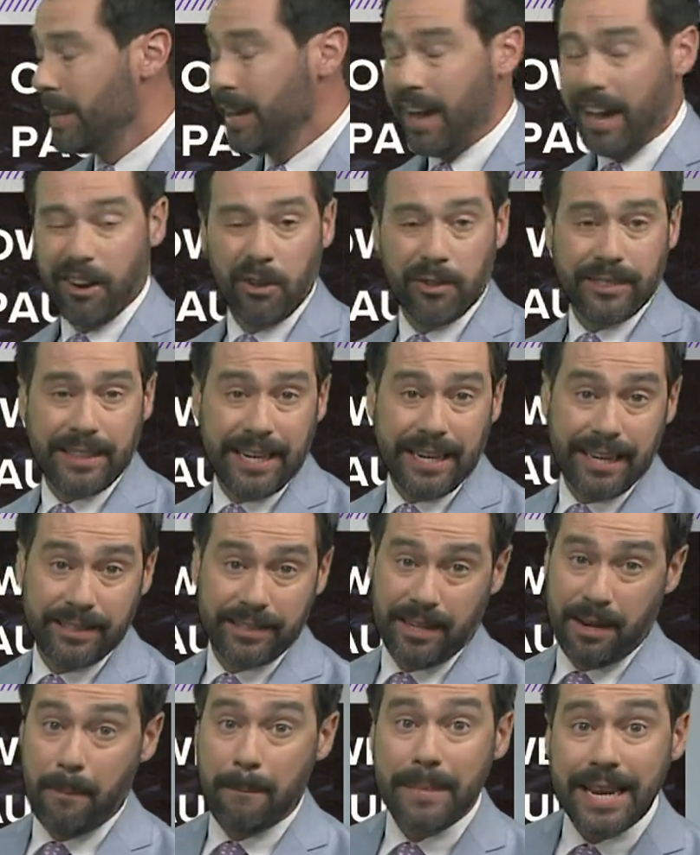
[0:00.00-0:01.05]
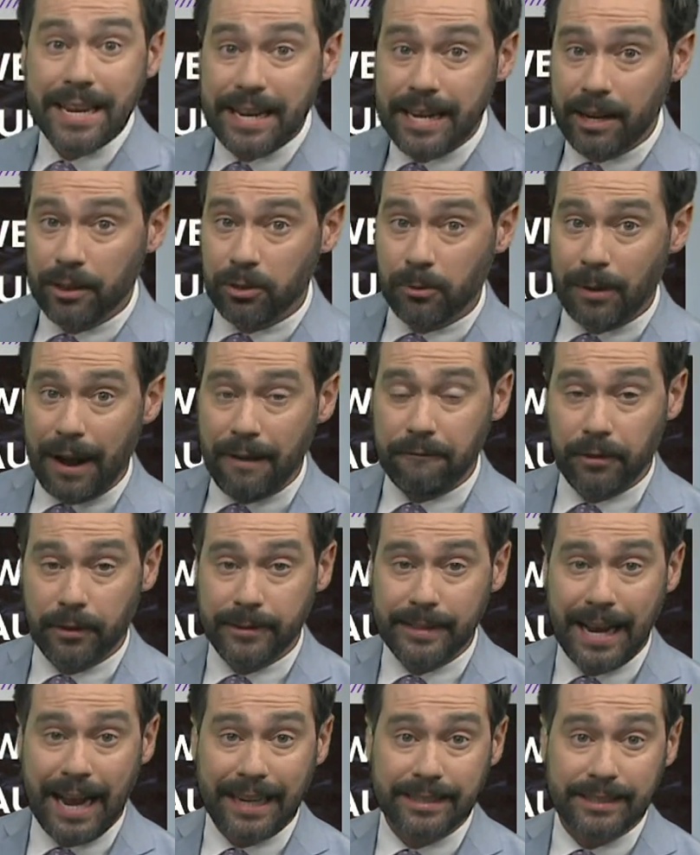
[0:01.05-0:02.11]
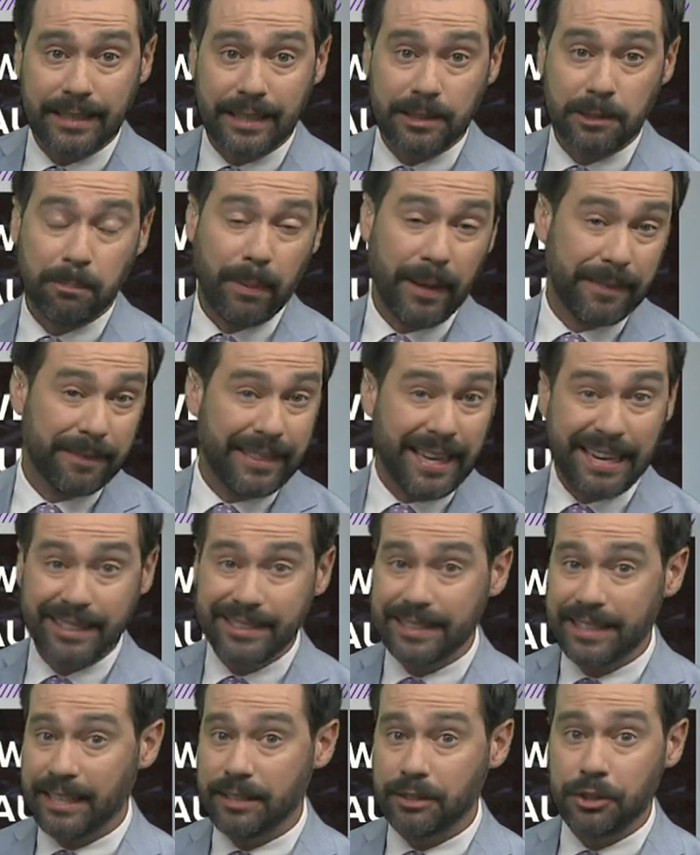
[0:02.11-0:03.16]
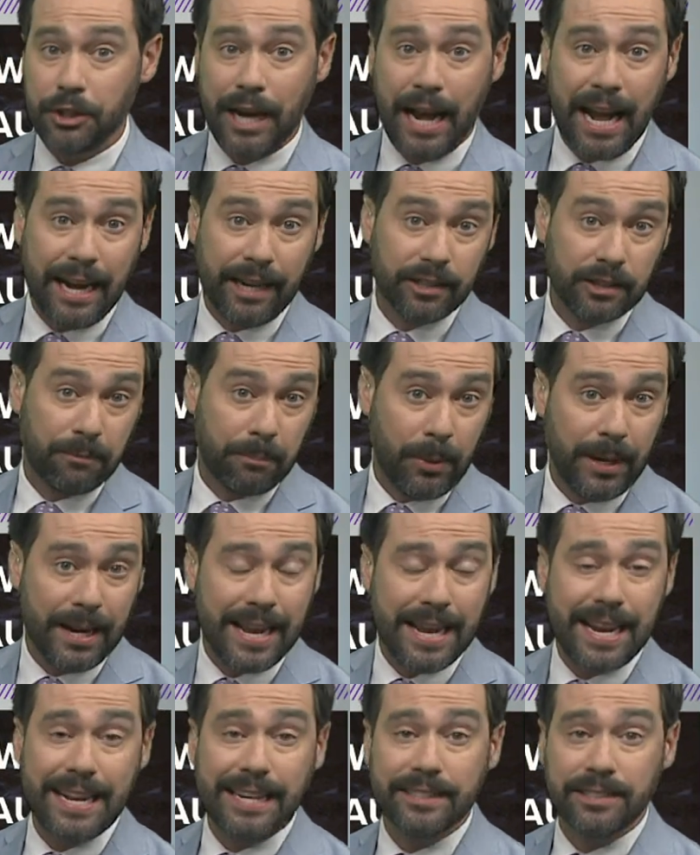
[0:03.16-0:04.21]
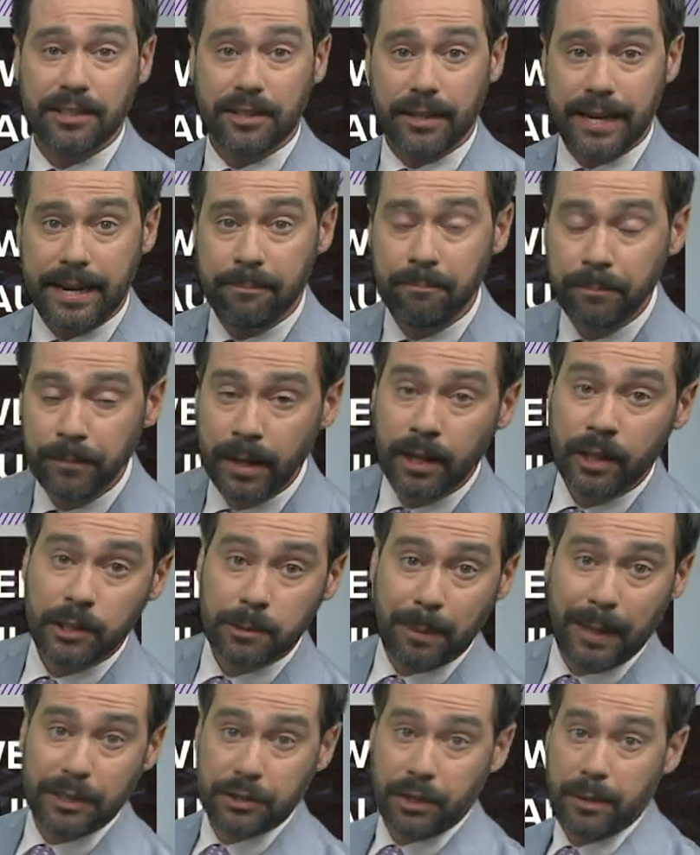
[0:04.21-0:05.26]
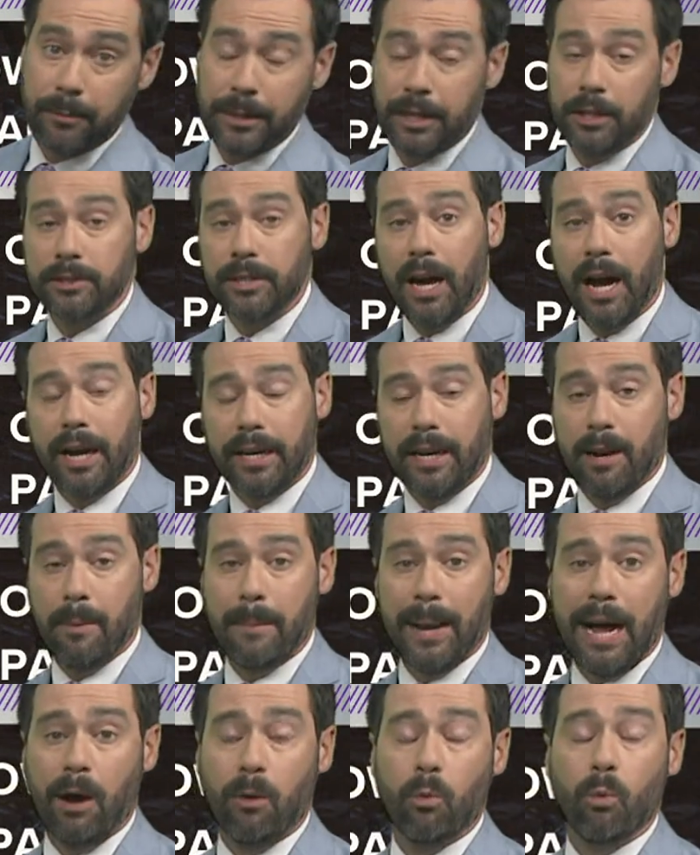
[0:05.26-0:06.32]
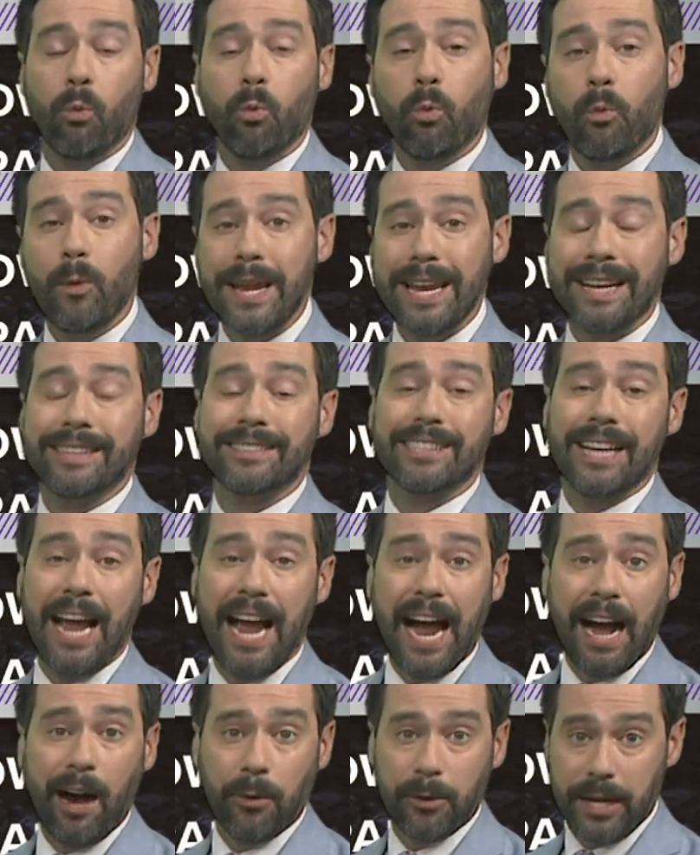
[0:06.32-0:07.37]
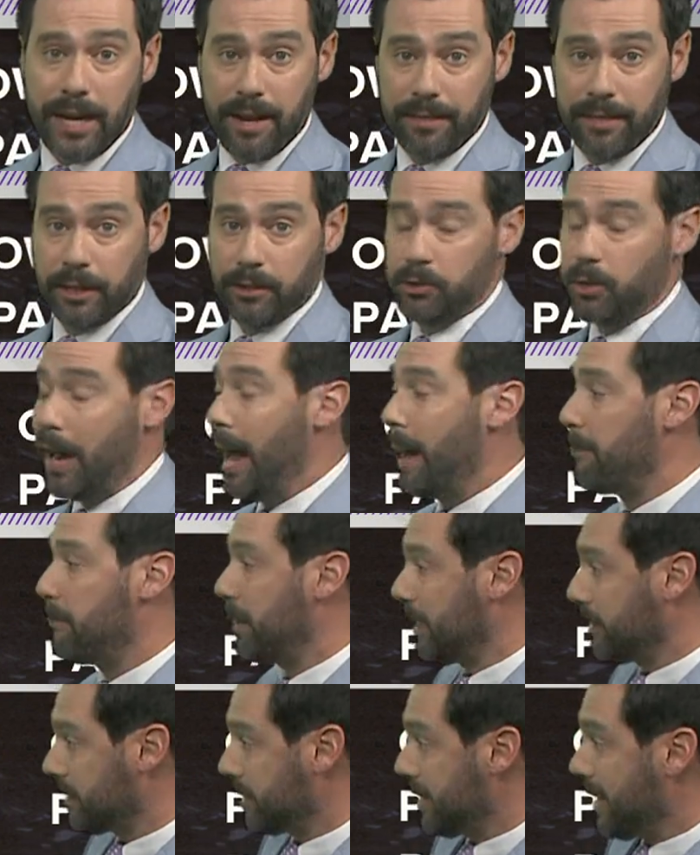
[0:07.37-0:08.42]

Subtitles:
I don't think it's an immediate threat for Texas, but things can change pretty easily, especially when you're talking about weeks out in the tropics.